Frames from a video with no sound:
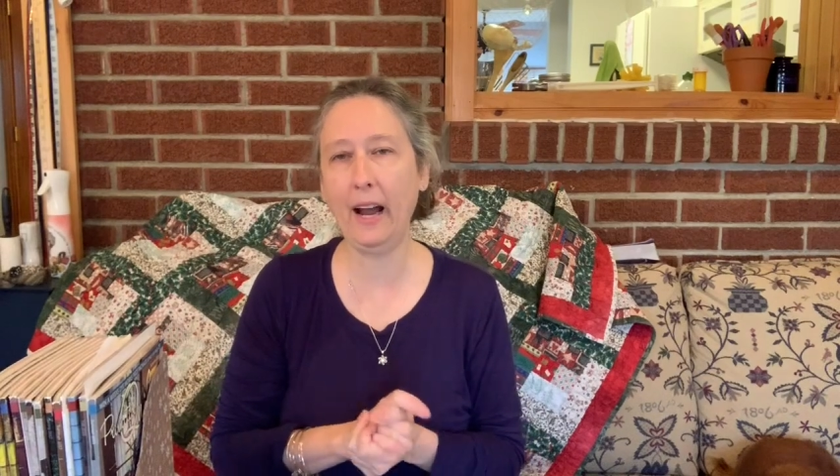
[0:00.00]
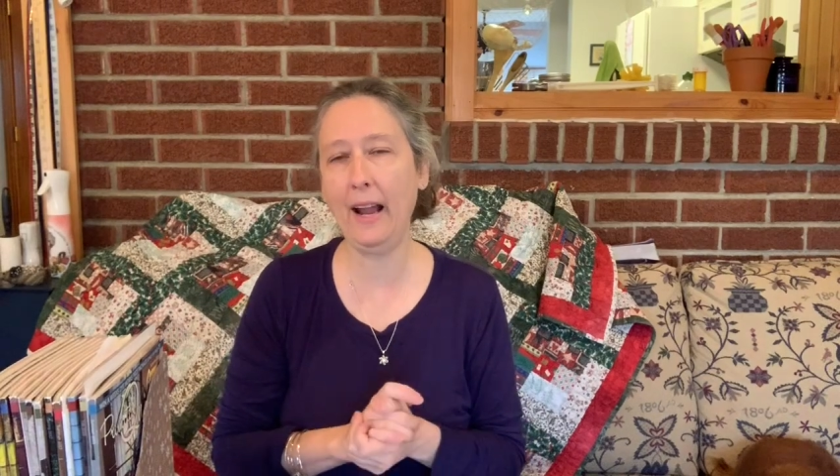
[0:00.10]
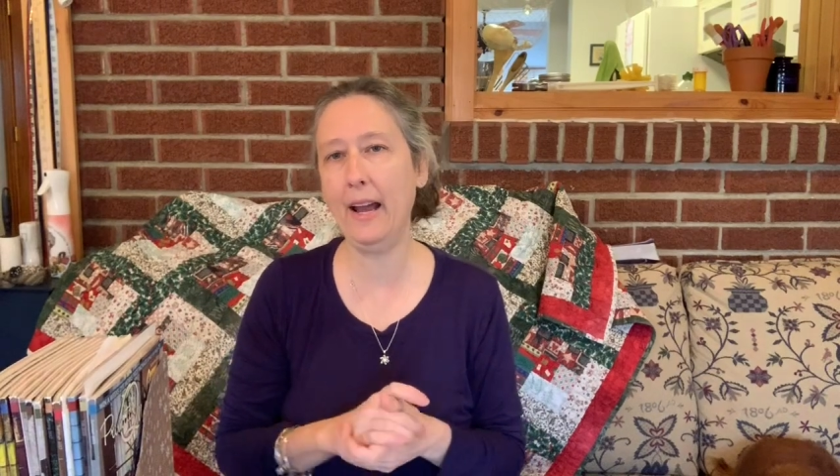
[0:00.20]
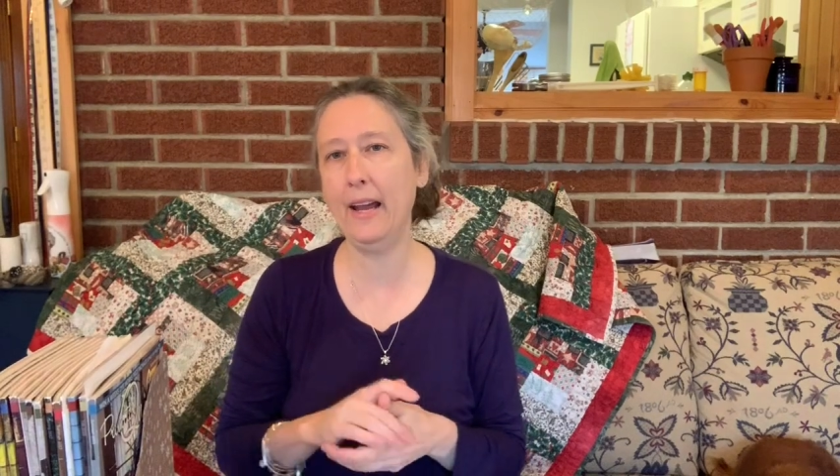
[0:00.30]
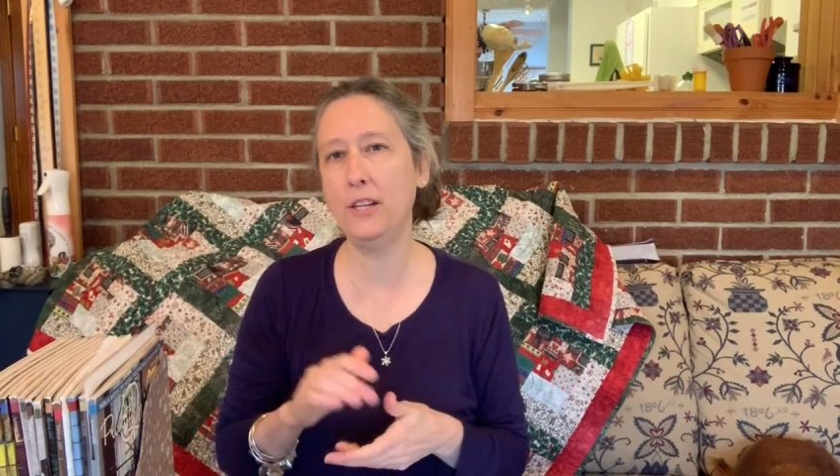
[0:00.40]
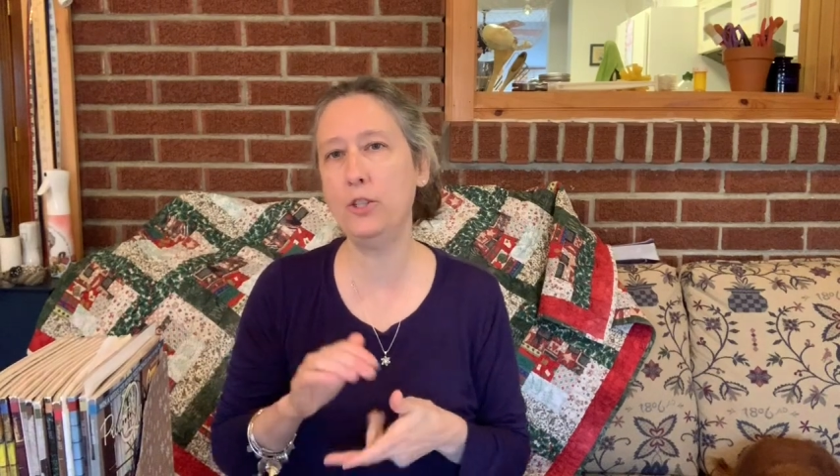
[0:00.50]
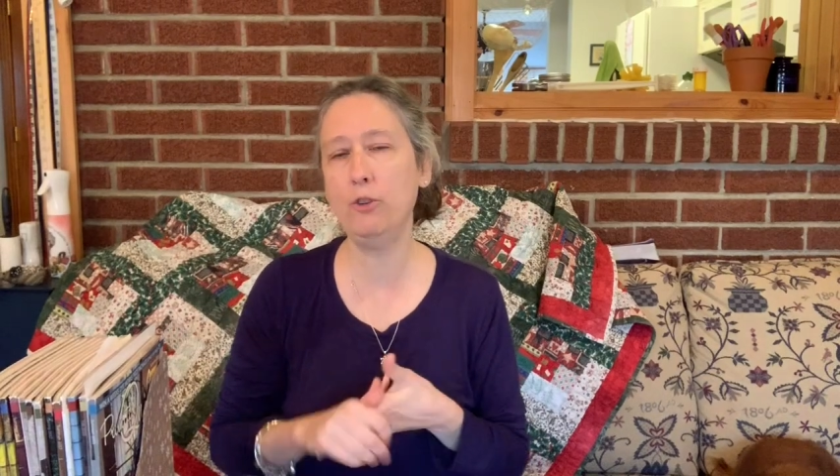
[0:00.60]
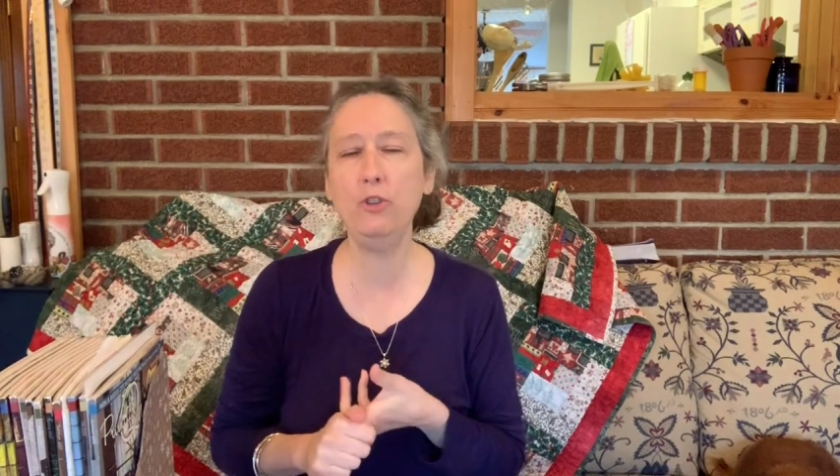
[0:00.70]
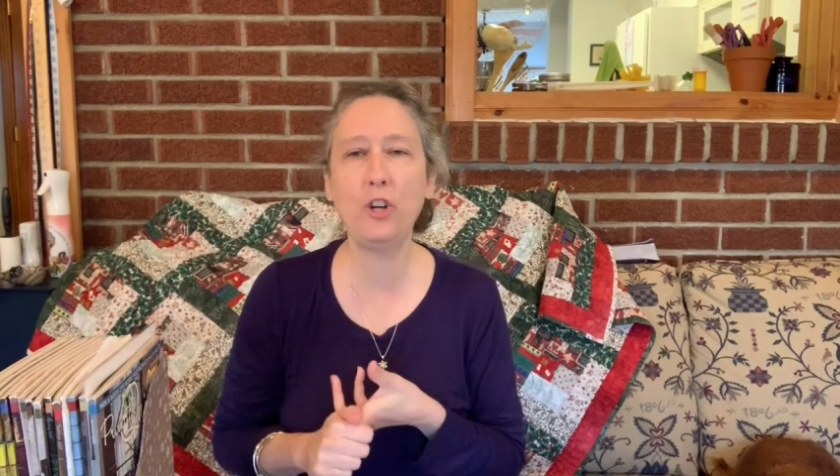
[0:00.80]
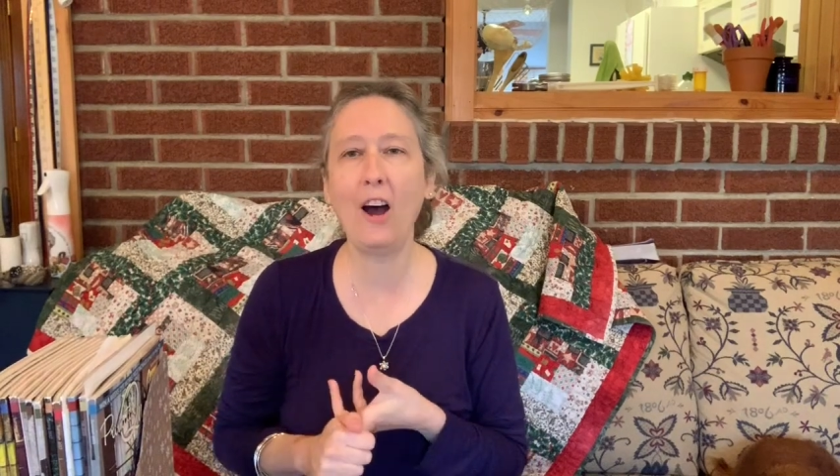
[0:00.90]
I had
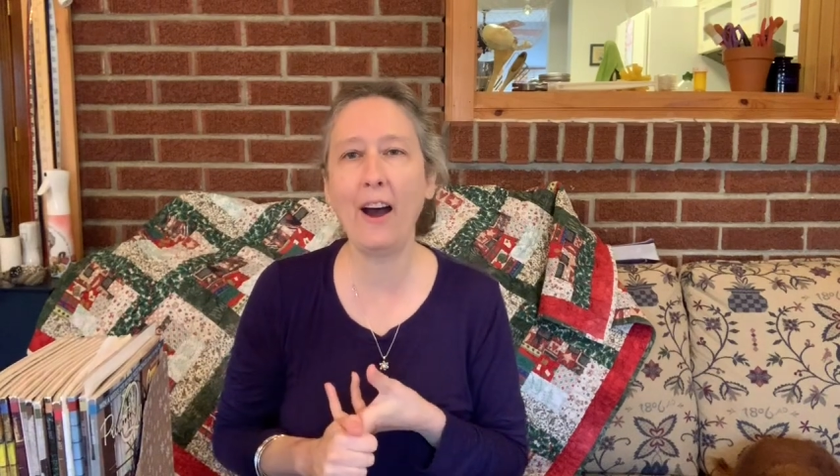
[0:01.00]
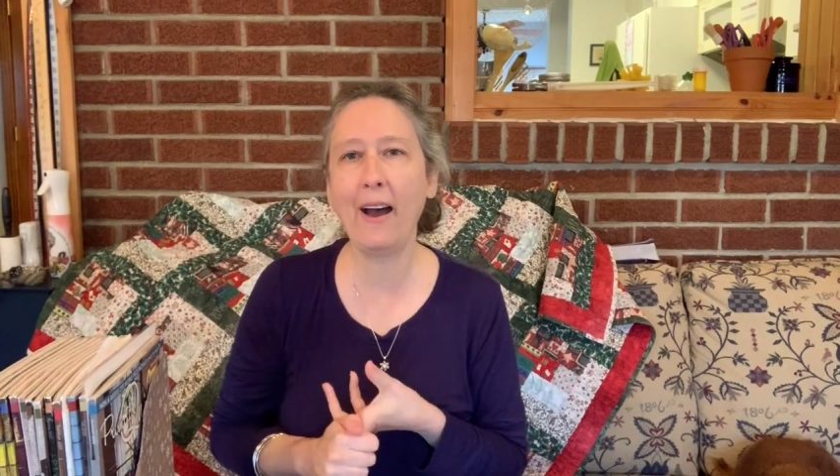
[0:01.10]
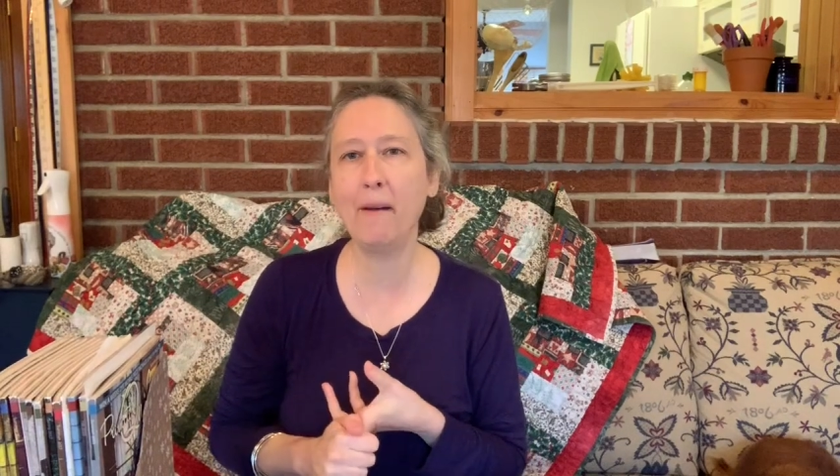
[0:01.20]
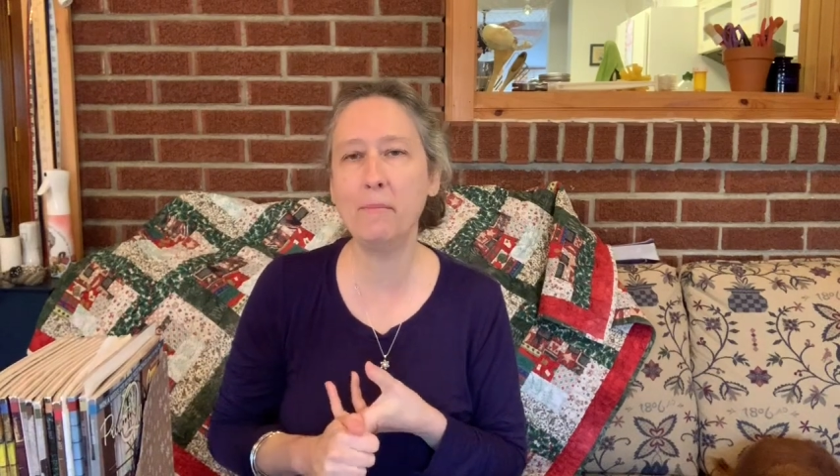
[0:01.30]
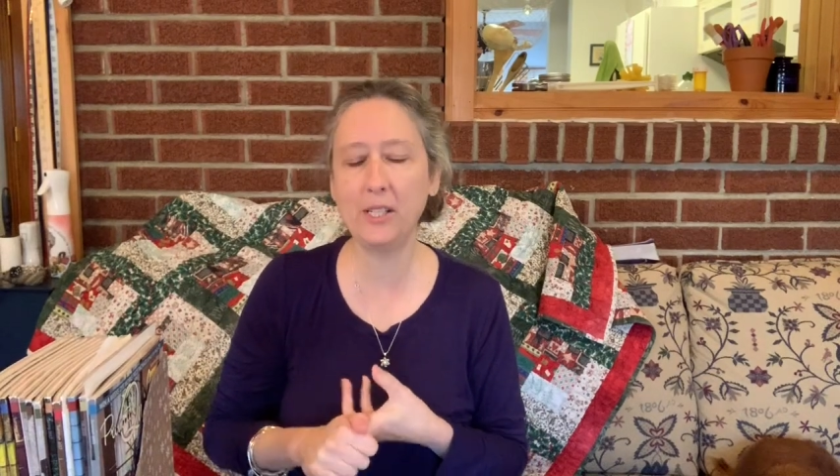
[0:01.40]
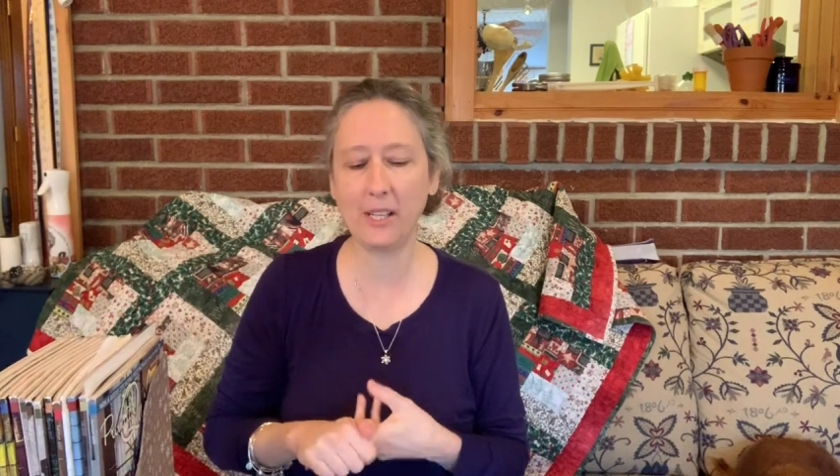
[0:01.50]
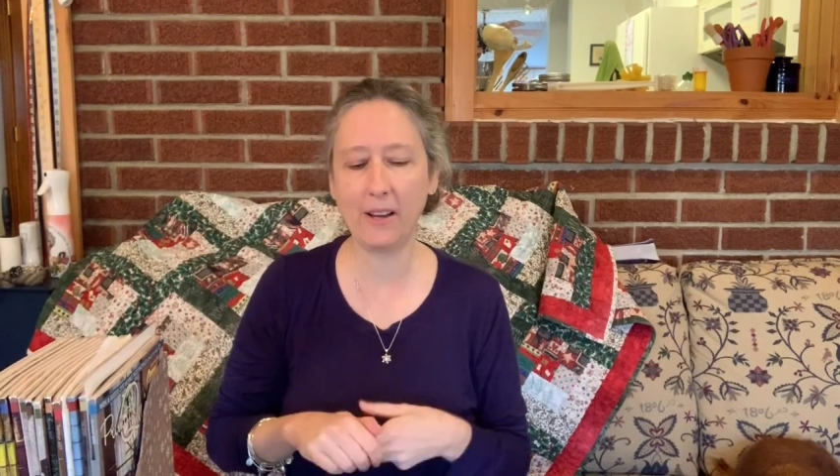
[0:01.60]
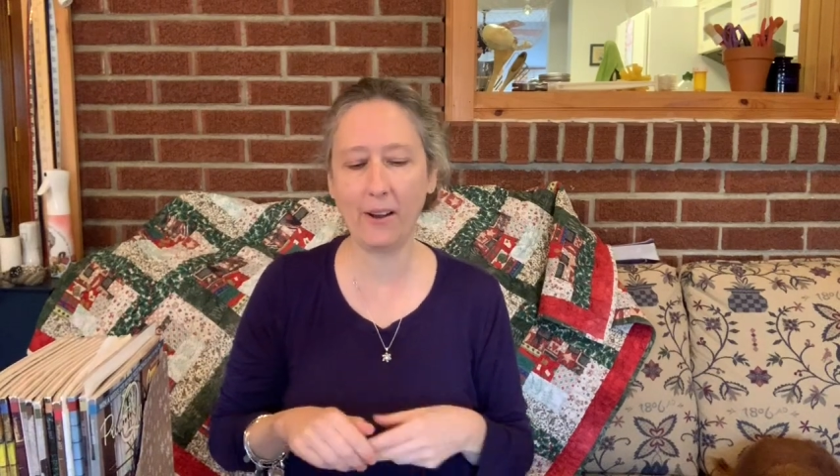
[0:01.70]
2 jobs.